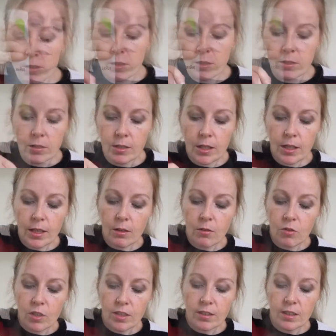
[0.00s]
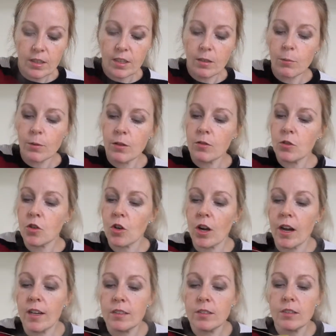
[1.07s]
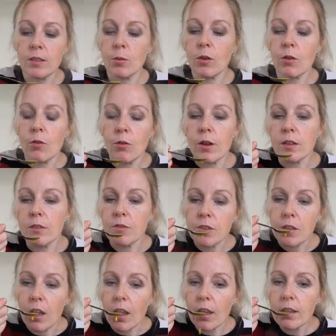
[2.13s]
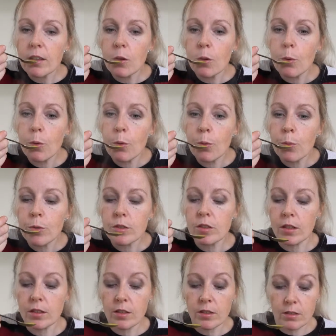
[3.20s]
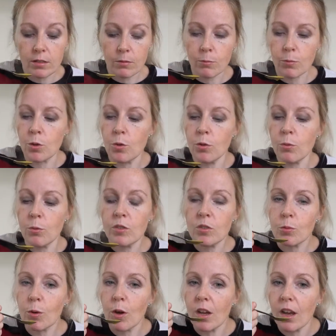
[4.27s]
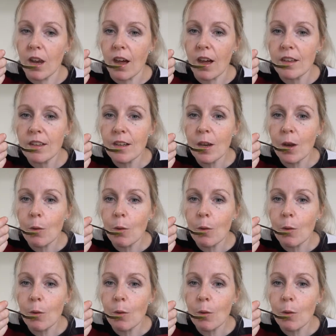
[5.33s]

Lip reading: Just going to give this a little bit of a try to see what the flavours are like. It's nice and smooth, which is what I like.